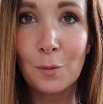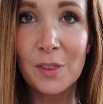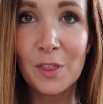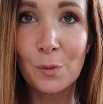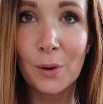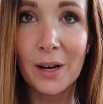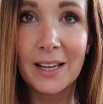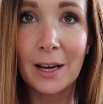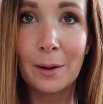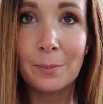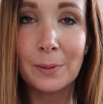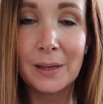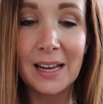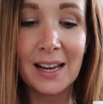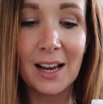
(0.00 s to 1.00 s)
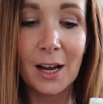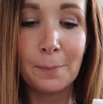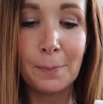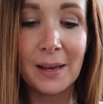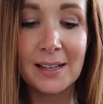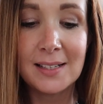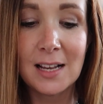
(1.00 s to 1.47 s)
with The White Company, I
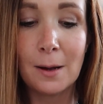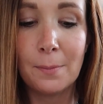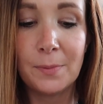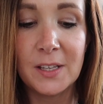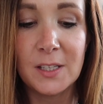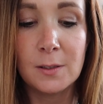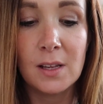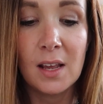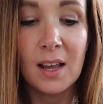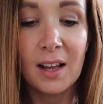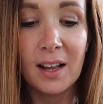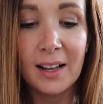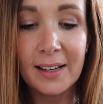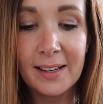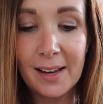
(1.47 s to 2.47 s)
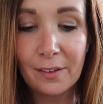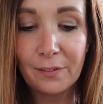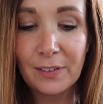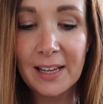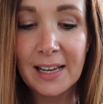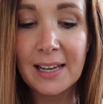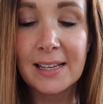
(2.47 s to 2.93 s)
picked up this
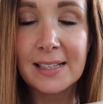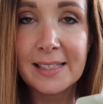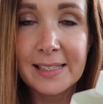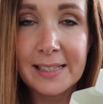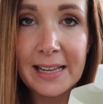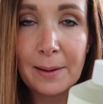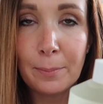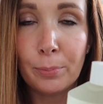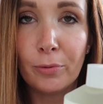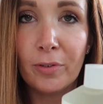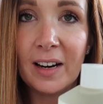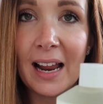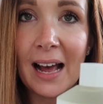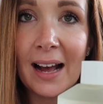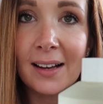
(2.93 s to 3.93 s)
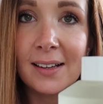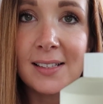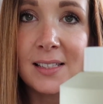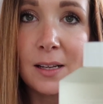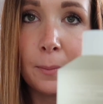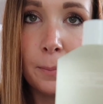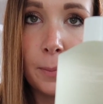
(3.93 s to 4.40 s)
lovely Sleep
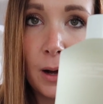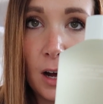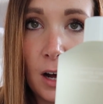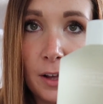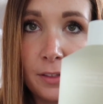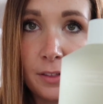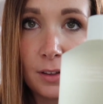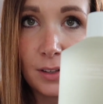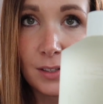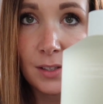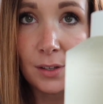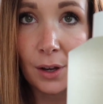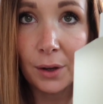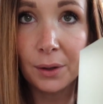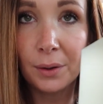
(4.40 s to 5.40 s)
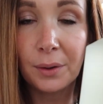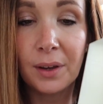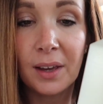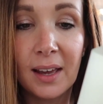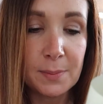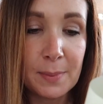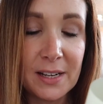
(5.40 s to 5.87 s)
Relax bath
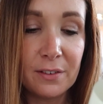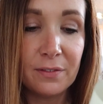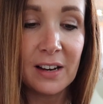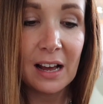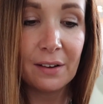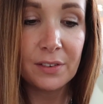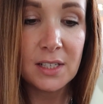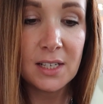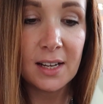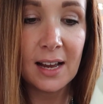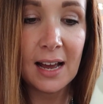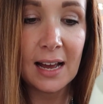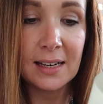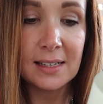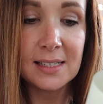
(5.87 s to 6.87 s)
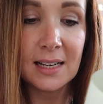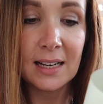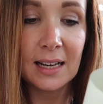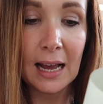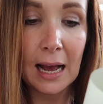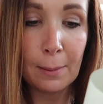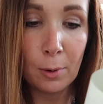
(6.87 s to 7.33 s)
soak. It's made of lavender and
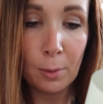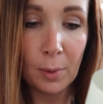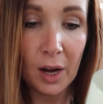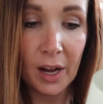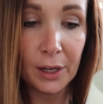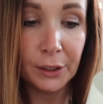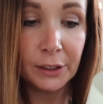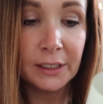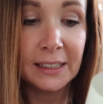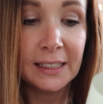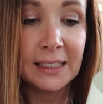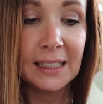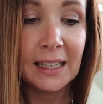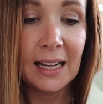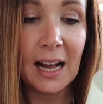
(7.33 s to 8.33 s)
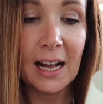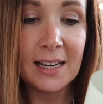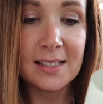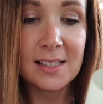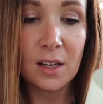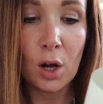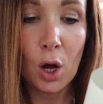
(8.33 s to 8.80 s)
chamomile, and
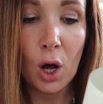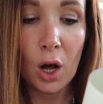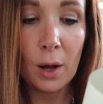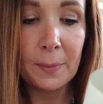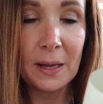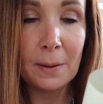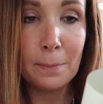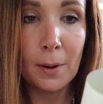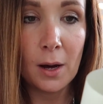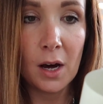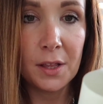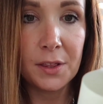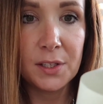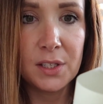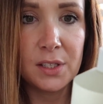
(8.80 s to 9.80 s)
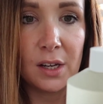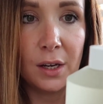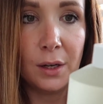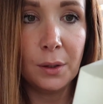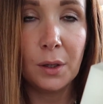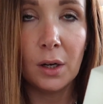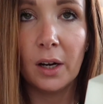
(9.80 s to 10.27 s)
it's a calming bath
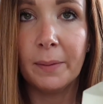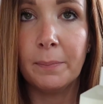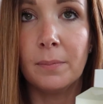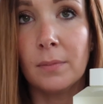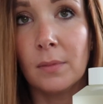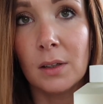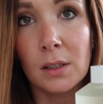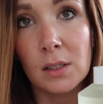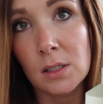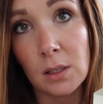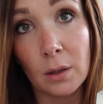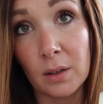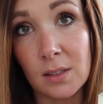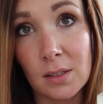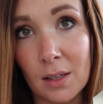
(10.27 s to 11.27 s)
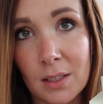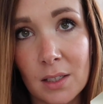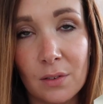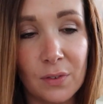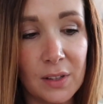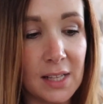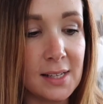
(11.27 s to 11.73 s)
soak. I'm so
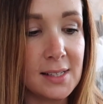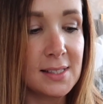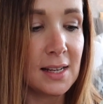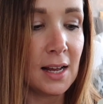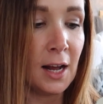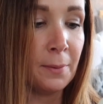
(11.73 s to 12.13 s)
excited for this.